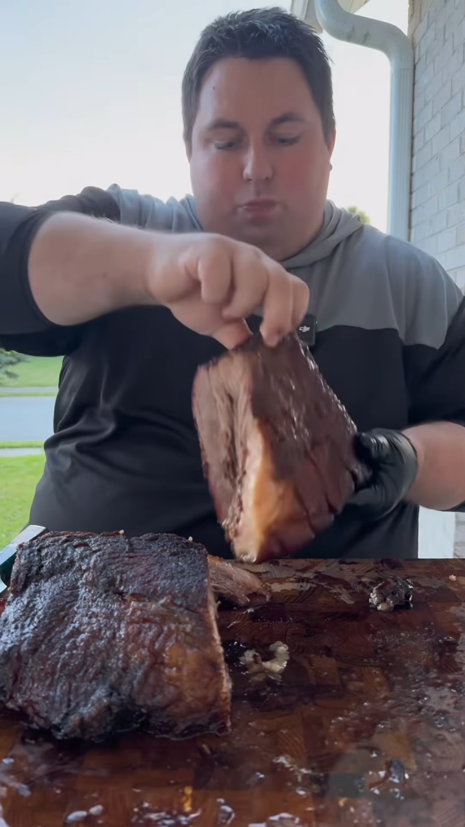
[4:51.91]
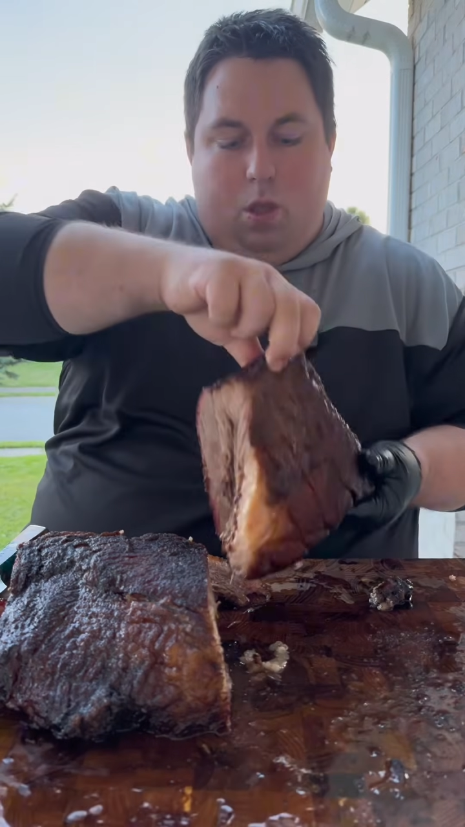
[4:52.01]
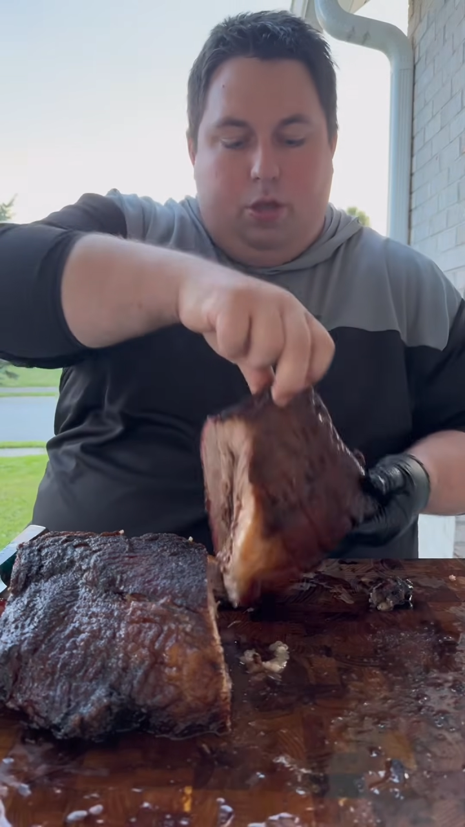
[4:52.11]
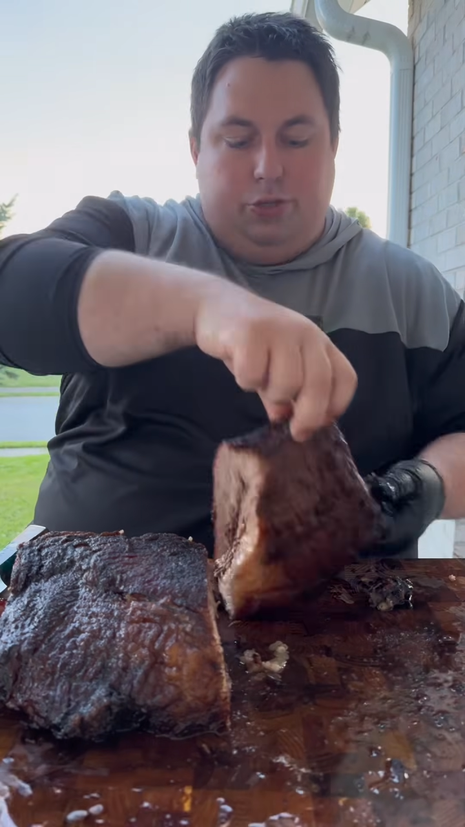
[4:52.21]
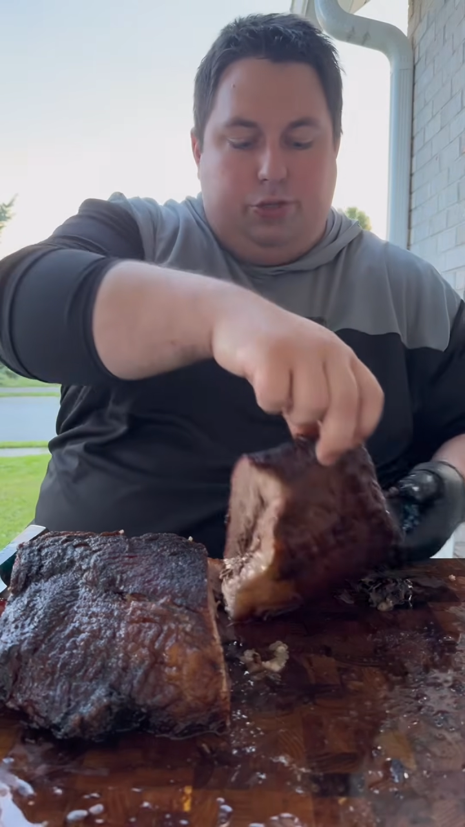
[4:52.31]

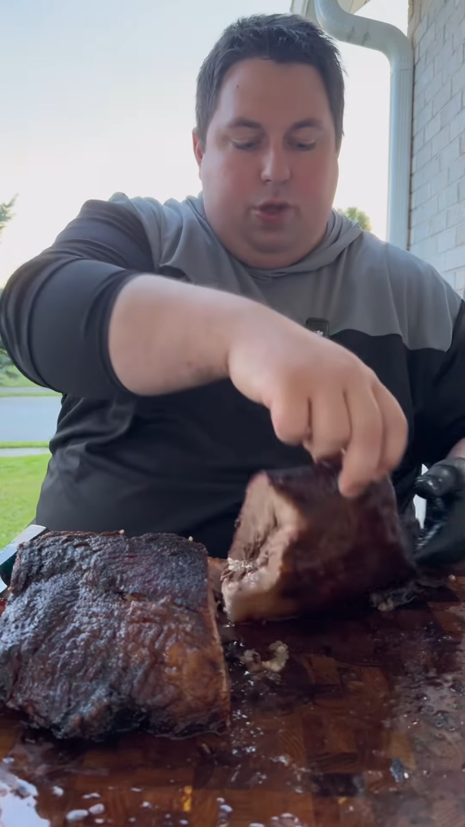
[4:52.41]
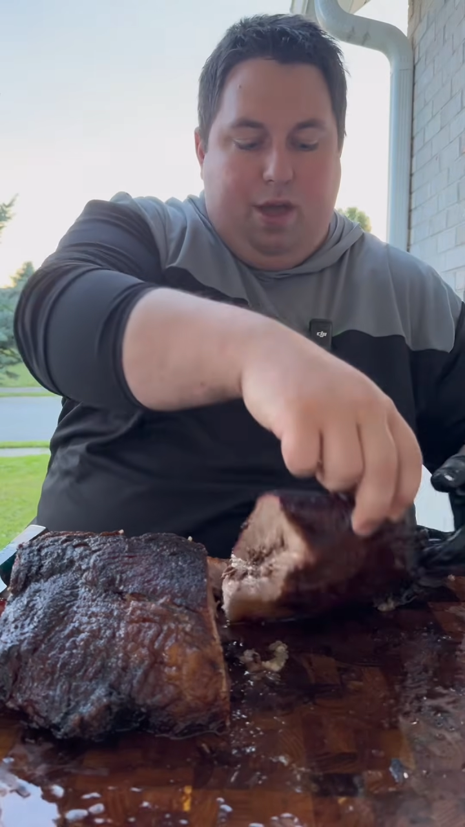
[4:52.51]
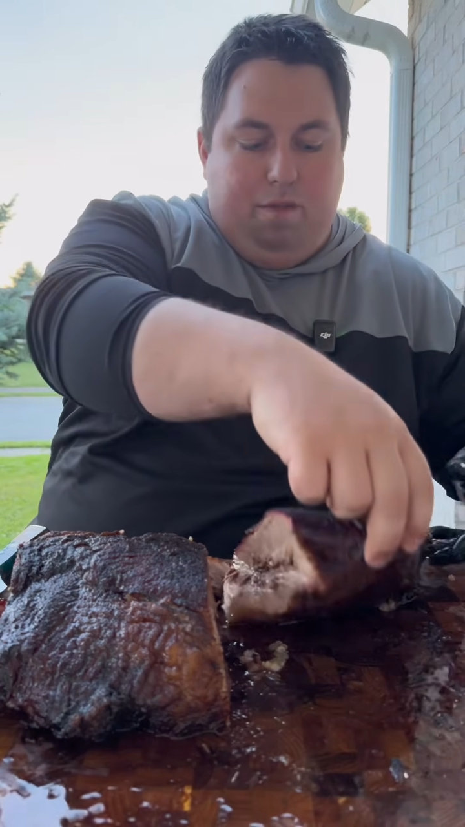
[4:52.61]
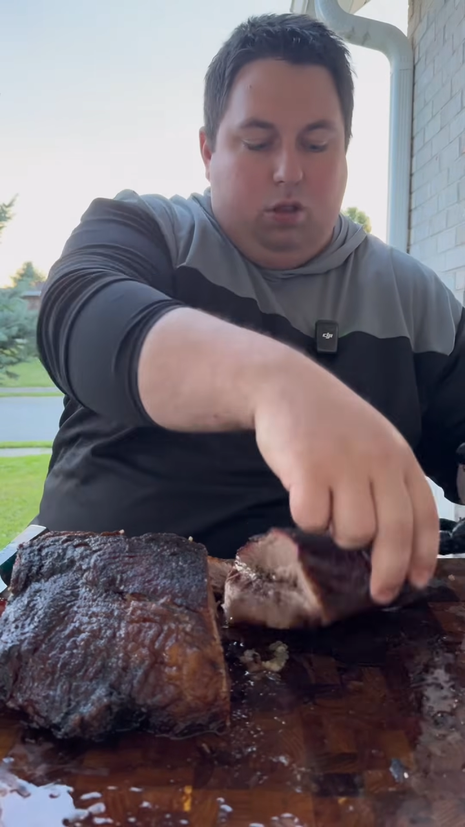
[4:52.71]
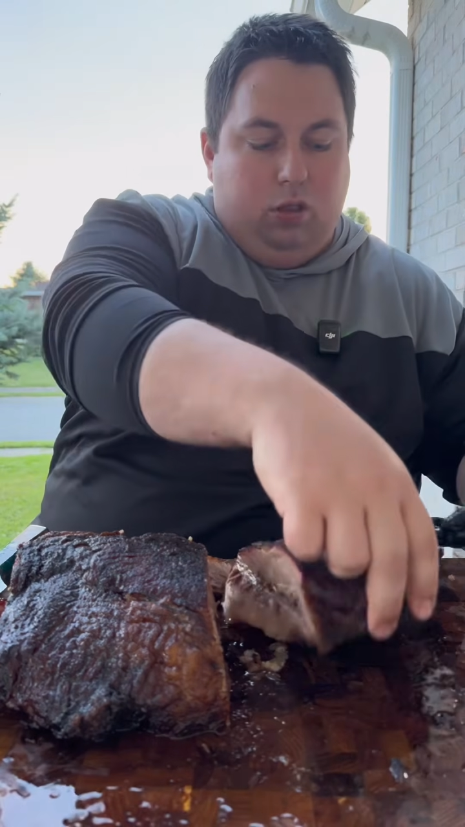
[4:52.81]
It's just you
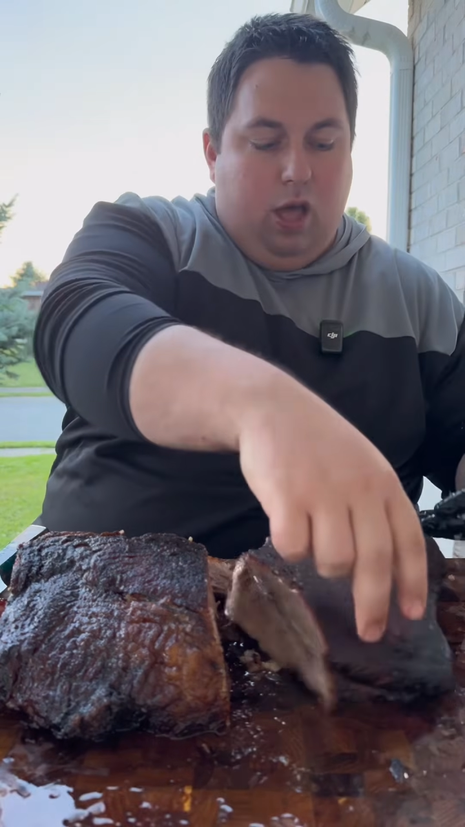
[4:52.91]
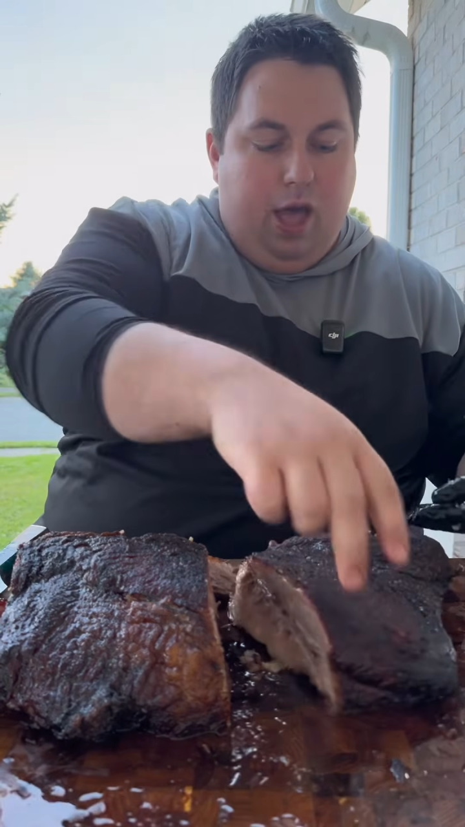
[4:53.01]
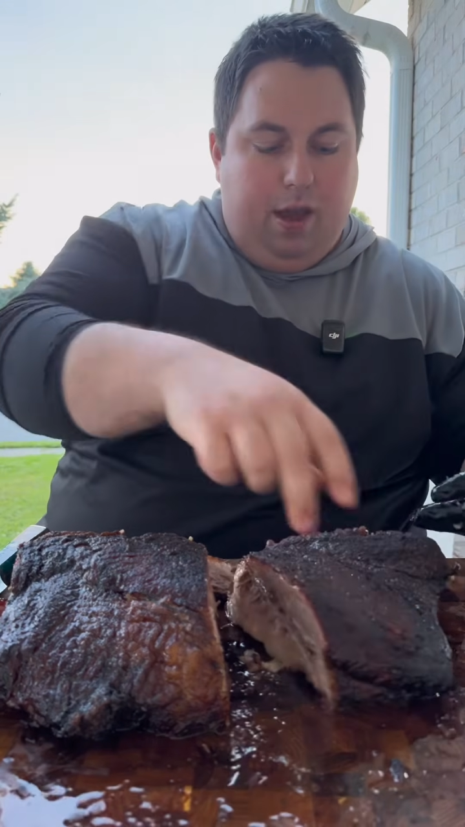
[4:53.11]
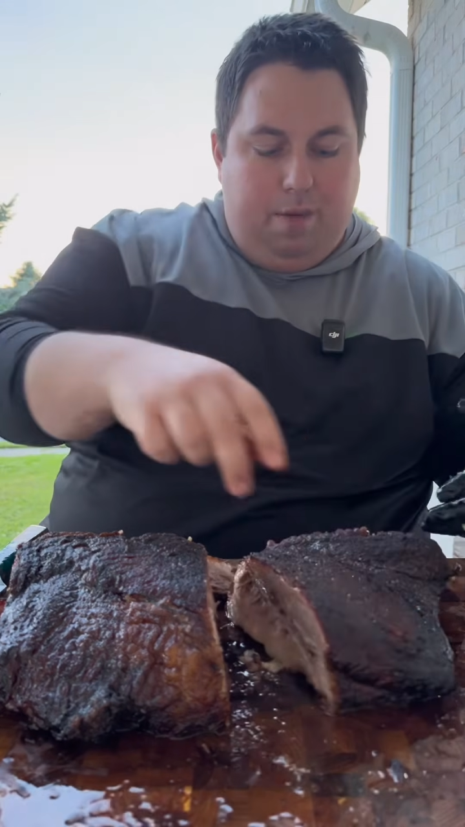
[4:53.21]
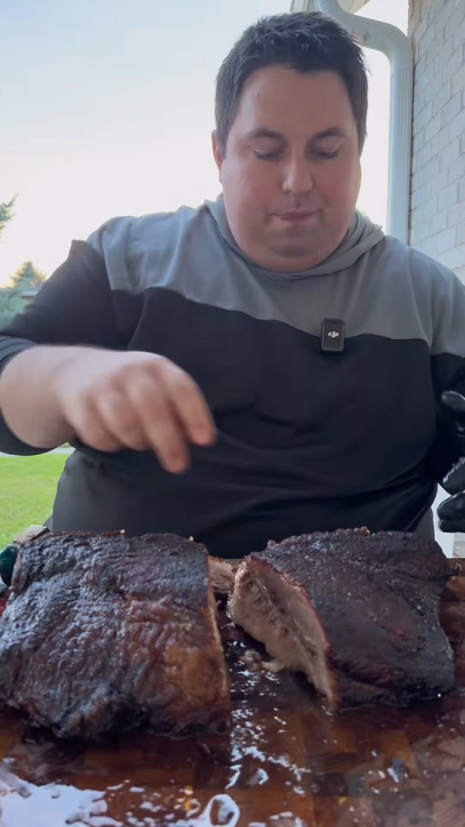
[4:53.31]
have a lot